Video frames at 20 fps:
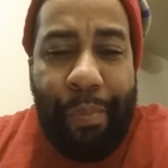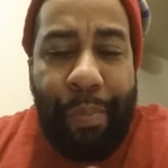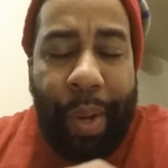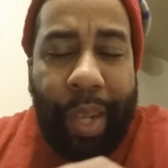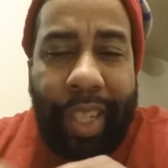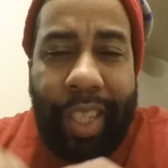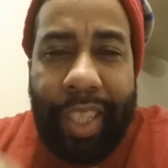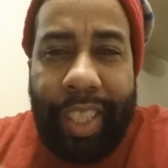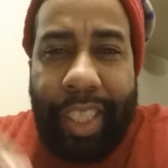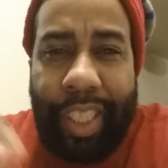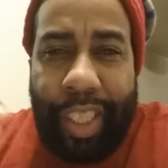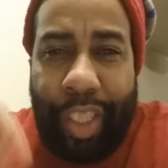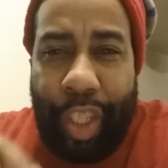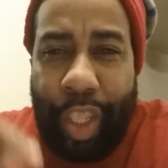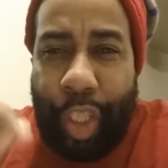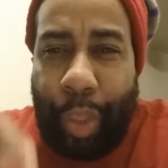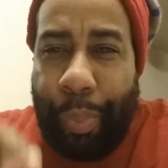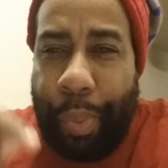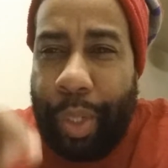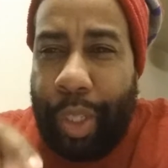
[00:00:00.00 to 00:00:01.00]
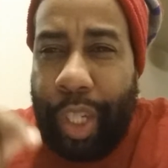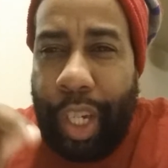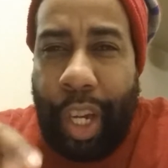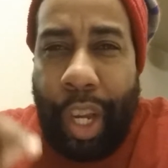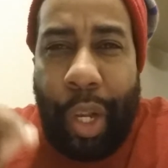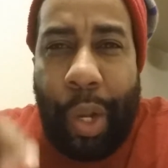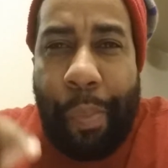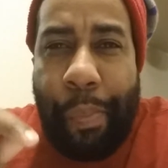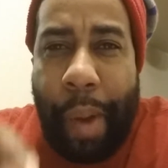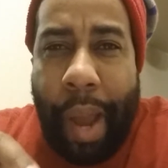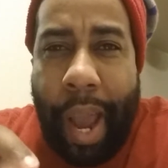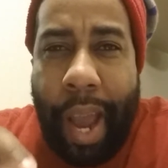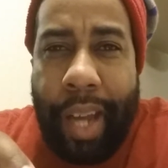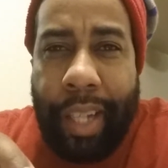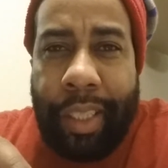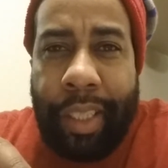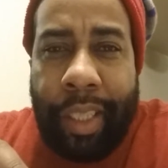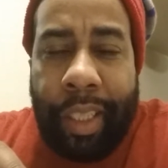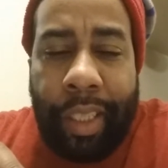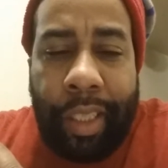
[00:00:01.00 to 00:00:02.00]
But this particular
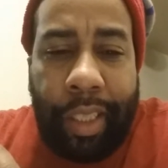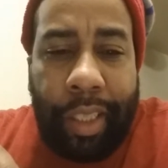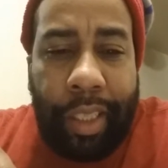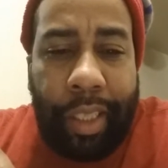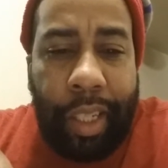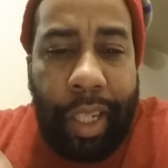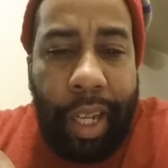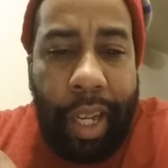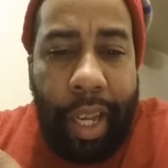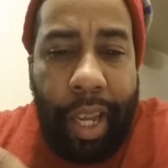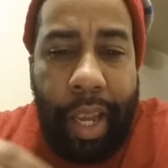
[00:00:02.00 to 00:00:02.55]
passage